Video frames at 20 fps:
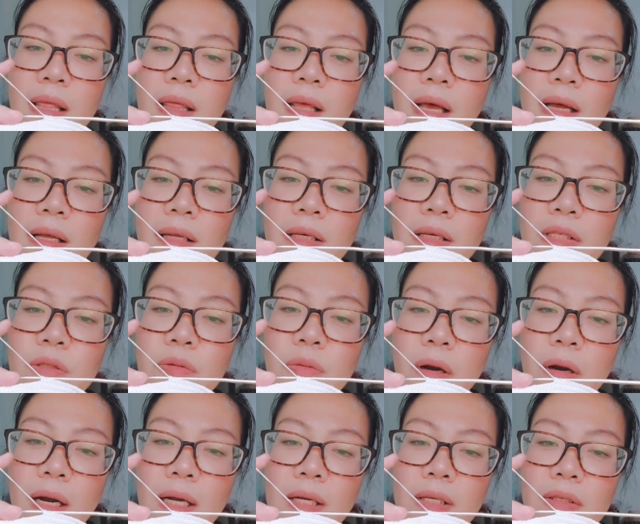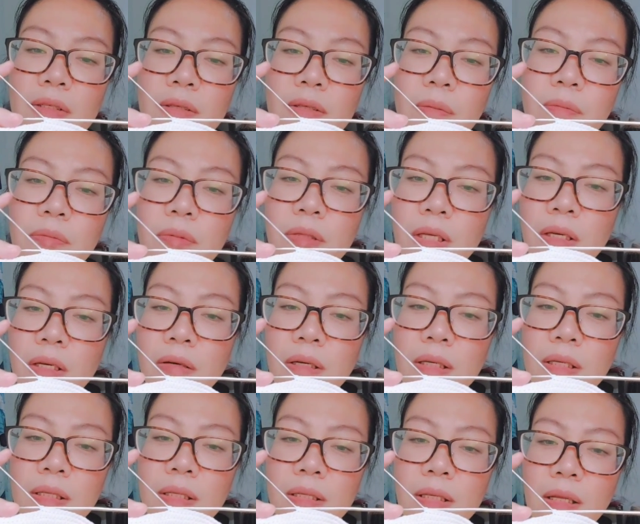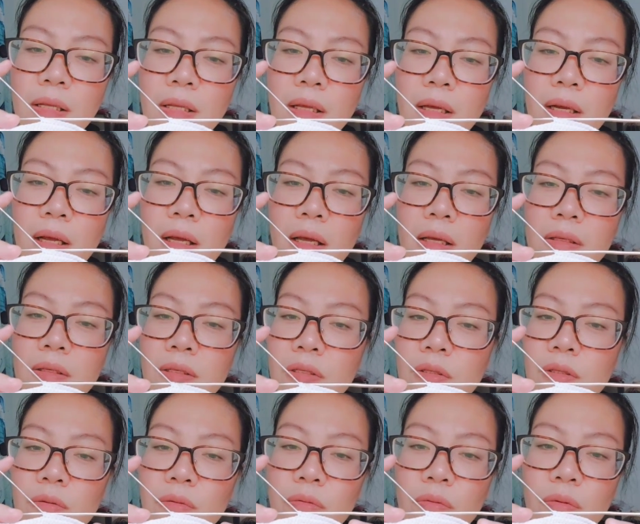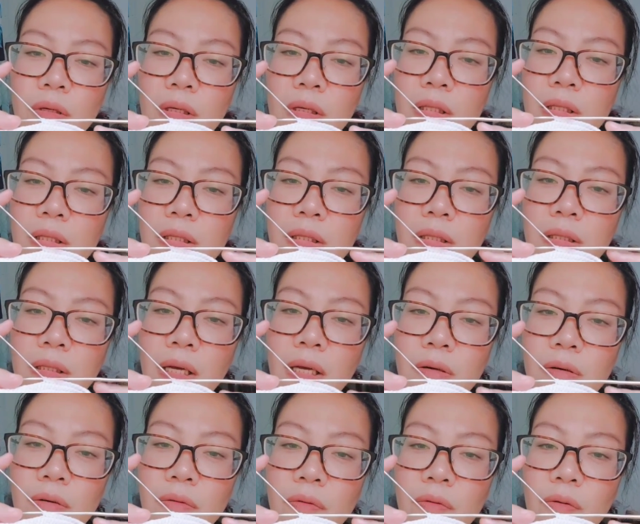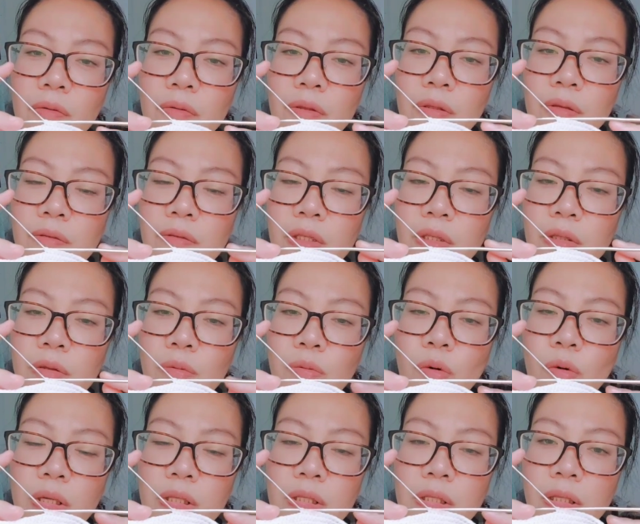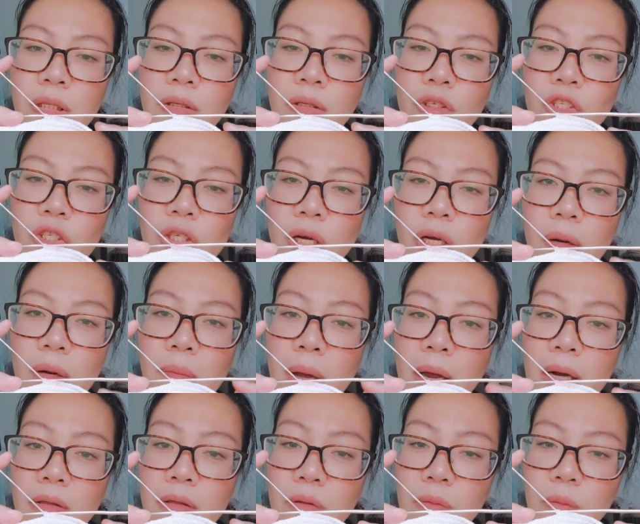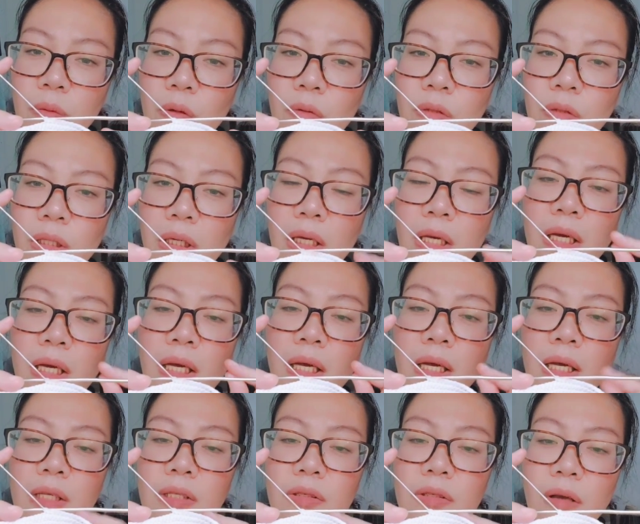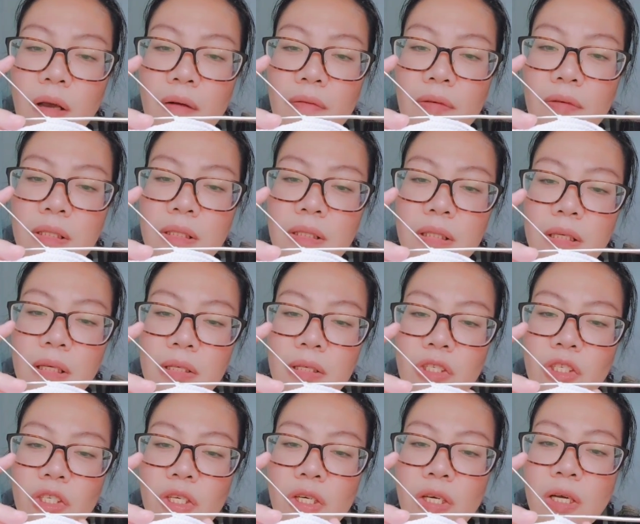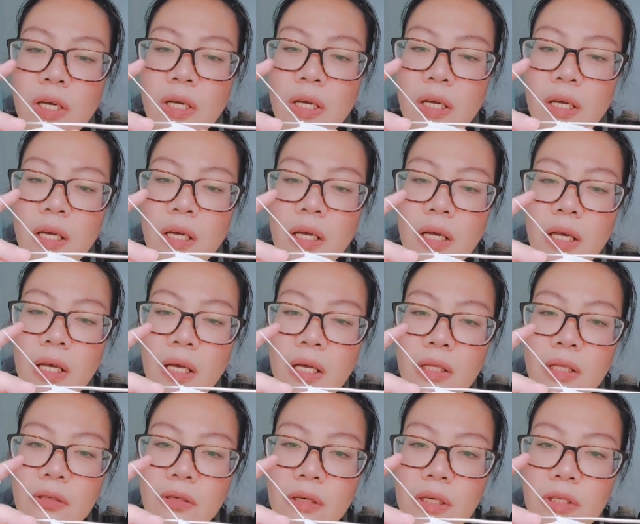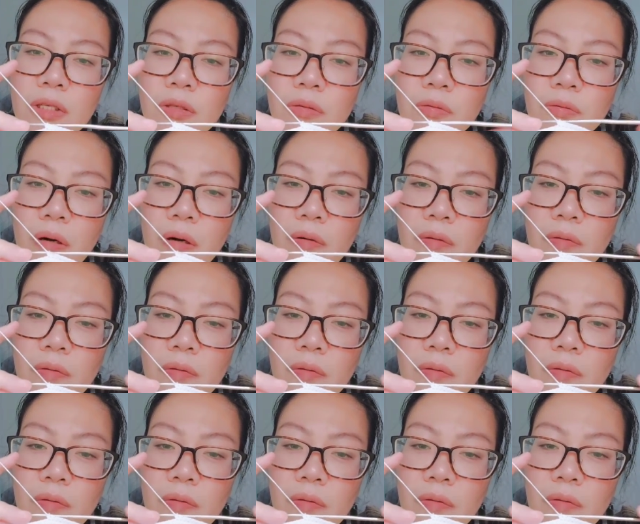That is where I stop the increase, and then I just work 10 rows of just one single crochet back loop only into every stitch into each row.